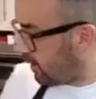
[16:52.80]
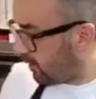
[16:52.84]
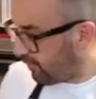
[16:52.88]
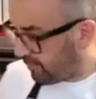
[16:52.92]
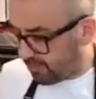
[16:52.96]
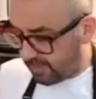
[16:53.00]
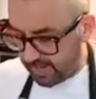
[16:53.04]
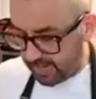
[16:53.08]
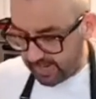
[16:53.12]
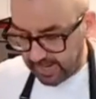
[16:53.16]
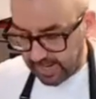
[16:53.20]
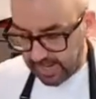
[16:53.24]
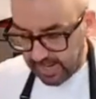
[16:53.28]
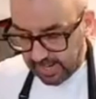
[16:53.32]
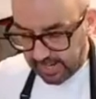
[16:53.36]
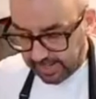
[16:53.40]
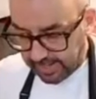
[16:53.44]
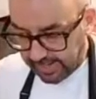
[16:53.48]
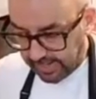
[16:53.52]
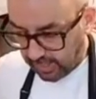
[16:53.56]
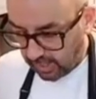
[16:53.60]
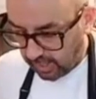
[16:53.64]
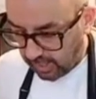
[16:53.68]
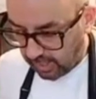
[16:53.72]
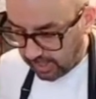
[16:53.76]
of my
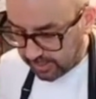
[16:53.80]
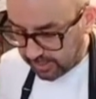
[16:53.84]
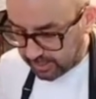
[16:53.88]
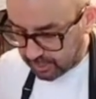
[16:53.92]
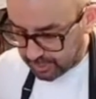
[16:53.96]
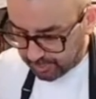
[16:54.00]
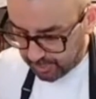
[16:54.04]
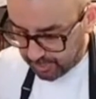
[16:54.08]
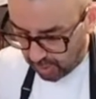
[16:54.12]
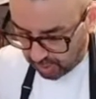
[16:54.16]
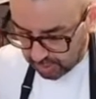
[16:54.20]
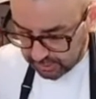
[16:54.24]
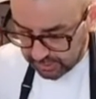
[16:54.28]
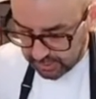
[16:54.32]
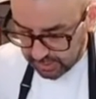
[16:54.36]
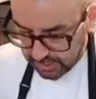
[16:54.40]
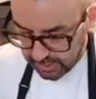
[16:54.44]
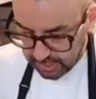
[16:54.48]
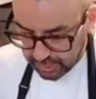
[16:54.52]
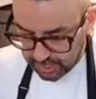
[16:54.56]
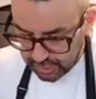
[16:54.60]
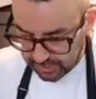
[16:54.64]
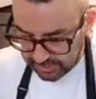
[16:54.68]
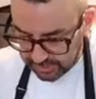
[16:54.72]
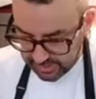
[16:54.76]
little
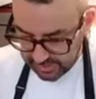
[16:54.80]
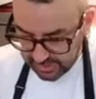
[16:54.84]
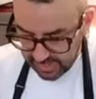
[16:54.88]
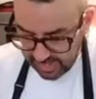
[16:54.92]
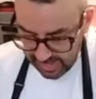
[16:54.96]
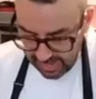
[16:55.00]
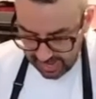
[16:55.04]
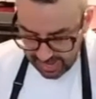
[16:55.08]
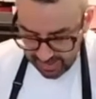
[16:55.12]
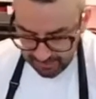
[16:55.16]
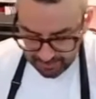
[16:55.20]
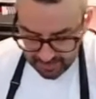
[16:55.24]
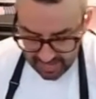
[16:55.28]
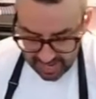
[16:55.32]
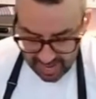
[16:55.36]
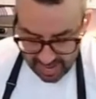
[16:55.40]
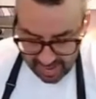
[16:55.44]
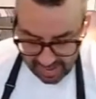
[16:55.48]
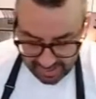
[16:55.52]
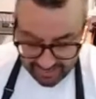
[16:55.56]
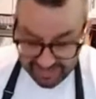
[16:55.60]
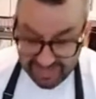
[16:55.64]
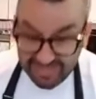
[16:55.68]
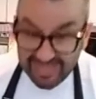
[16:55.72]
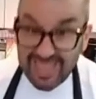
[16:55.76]
lunchbox just there.
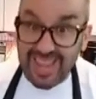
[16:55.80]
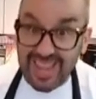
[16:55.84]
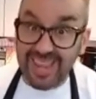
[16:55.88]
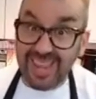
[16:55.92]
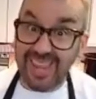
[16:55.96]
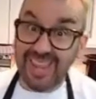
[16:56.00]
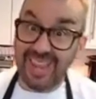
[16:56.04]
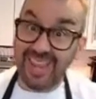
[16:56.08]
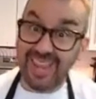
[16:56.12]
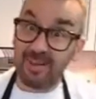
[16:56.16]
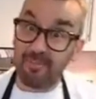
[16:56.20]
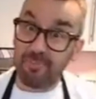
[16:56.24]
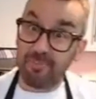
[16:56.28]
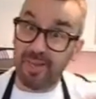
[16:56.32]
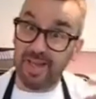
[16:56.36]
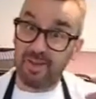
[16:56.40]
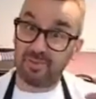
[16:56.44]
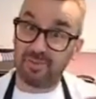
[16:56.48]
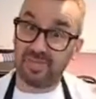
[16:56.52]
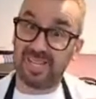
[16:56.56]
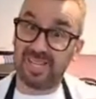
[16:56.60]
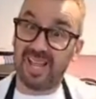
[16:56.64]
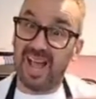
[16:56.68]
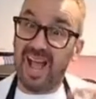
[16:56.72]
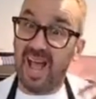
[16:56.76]
And thinking
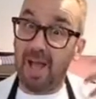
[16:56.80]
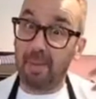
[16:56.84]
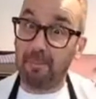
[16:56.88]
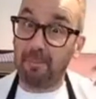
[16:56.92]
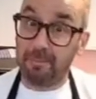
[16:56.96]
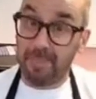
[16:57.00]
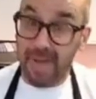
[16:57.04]
about a